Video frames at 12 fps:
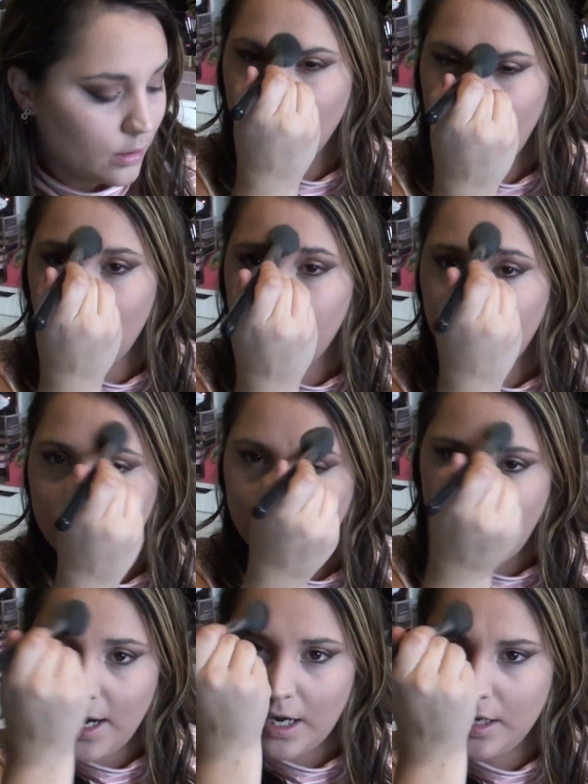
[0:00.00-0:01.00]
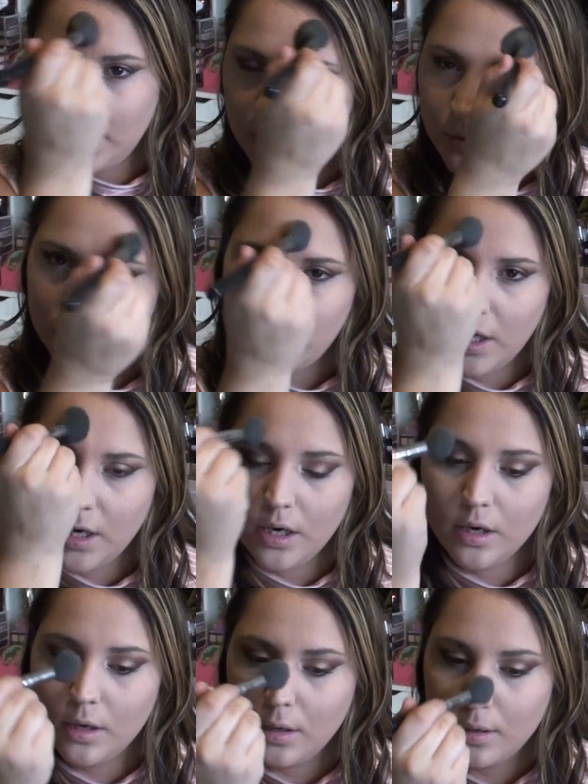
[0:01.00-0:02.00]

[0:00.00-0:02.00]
A little bit right in through here.